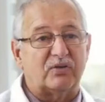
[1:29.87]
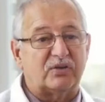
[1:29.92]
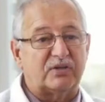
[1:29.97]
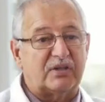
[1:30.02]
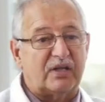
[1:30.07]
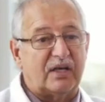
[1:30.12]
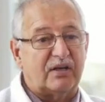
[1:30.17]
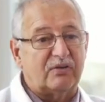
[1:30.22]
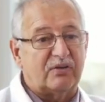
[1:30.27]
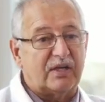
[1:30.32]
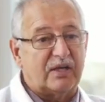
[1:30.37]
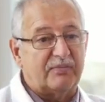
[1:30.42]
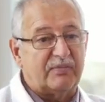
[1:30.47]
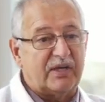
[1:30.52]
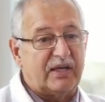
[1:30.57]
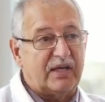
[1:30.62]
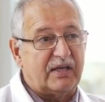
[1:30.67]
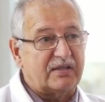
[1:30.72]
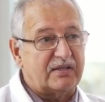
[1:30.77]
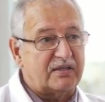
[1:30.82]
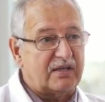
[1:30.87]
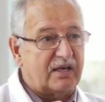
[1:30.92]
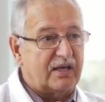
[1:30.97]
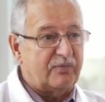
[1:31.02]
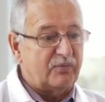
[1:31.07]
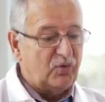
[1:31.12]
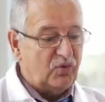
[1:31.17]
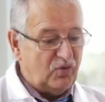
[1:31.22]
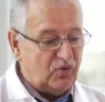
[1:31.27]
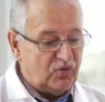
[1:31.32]
Just a reminder
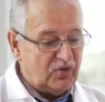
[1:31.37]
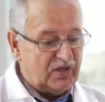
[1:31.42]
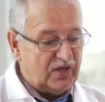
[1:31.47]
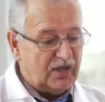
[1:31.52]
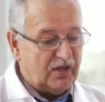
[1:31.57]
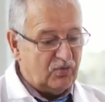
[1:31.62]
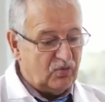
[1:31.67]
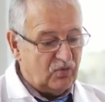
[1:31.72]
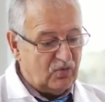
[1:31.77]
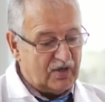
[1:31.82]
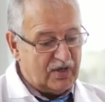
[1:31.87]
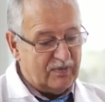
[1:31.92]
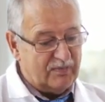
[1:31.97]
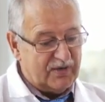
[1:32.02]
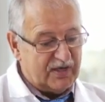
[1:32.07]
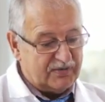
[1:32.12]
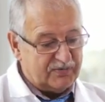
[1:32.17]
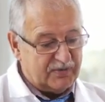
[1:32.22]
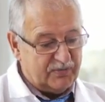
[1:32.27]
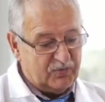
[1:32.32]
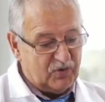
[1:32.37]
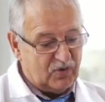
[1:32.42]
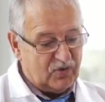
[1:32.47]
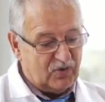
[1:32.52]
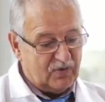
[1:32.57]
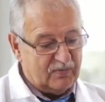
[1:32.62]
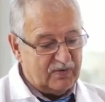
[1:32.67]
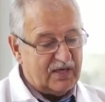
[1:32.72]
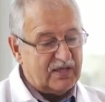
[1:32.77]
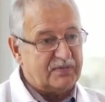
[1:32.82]
that this video is for
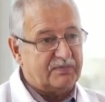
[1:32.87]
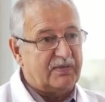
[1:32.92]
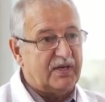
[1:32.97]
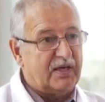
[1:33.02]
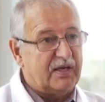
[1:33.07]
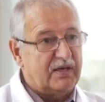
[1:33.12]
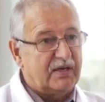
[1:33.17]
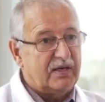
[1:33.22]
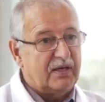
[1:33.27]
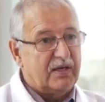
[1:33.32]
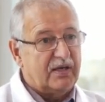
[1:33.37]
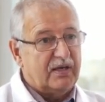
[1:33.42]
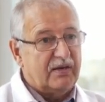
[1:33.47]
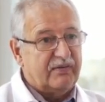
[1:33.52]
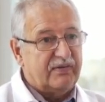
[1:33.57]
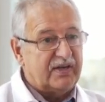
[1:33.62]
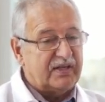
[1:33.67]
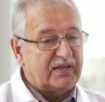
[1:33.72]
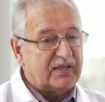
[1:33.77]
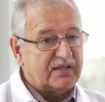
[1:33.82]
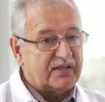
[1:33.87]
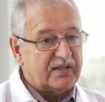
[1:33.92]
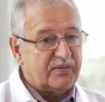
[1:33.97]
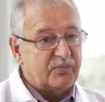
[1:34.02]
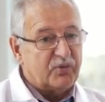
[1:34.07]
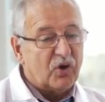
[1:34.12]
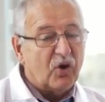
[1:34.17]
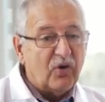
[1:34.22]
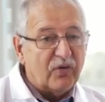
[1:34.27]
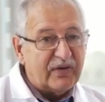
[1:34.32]
educational reasons only.
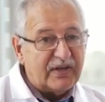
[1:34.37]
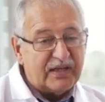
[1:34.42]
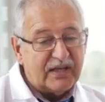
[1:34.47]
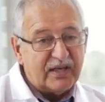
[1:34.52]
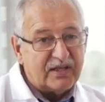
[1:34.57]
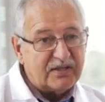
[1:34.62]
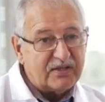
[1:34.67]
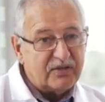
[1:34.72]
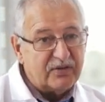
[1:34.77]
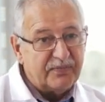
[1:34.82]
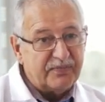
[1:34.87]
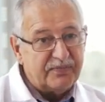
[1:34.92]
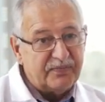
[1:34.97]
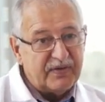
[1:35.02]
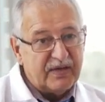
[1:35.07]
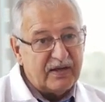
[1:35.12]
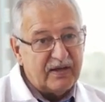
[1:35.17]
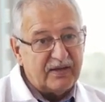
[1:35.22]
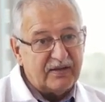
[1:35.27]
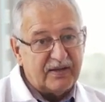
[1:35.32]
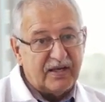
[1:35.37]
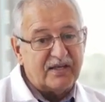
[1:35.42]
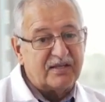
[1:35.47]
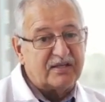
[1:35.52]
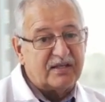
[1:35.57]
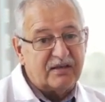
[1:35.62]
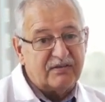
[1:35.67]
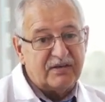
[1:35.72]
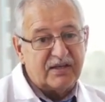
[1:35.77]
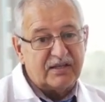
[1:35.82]
If you have any
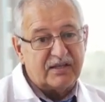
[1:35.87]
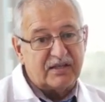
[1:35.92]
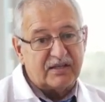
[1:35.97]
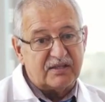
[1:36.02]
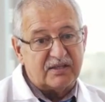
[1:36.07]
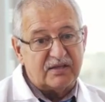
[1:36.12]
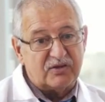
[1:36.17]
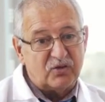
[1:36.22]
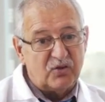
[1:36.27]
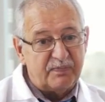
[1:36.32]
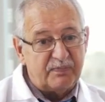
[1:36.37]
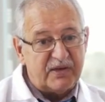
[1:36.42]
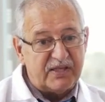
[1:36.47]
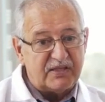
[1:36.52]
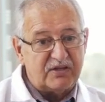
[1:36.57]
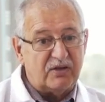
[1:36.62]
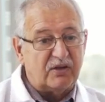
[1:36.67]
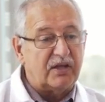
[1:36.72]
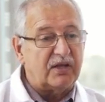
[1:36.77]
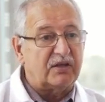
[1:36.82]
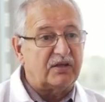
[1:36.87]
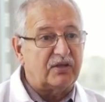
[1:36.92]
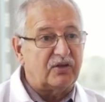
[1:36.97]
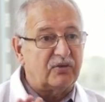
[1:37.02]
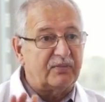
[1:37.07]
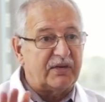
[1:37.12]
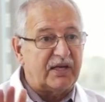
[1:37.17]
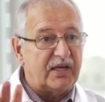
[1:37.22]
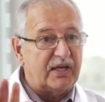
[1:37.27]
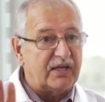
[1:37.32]
medical concerns, please
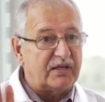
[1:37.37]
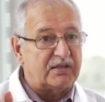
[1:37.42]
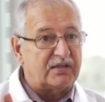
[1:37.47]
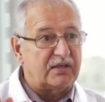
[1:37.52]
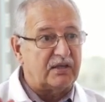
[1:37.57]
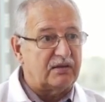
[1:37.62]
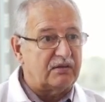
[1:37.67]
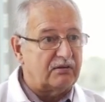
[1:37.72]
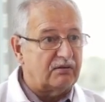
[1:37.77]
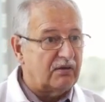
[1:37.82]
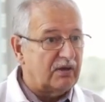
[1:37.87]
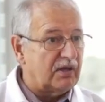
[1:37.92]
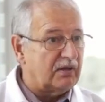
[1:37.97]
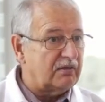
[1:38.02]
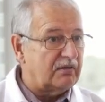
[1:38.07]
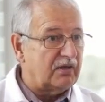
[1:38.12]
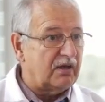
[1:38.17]
consult your doctor.